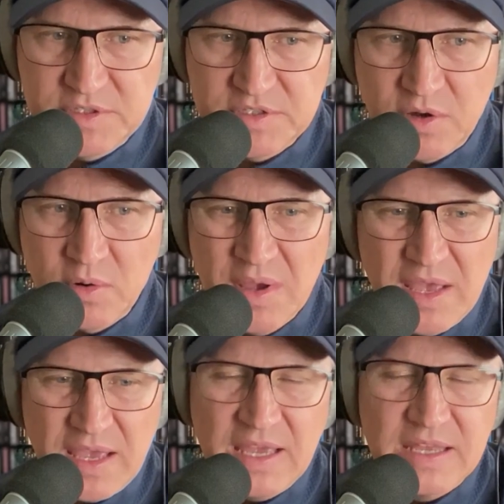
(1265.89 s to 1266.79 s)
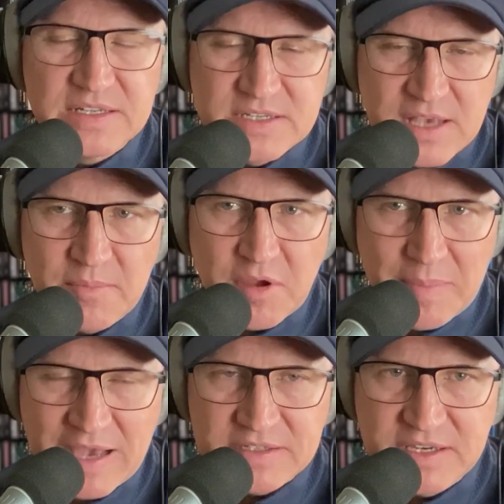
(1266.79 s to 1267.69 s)
So in some
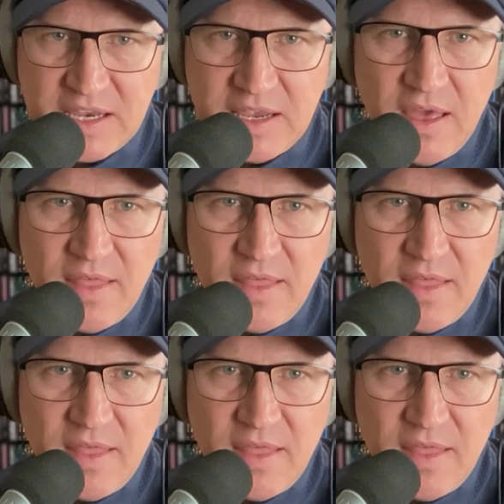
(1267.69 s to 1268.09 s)
capacity,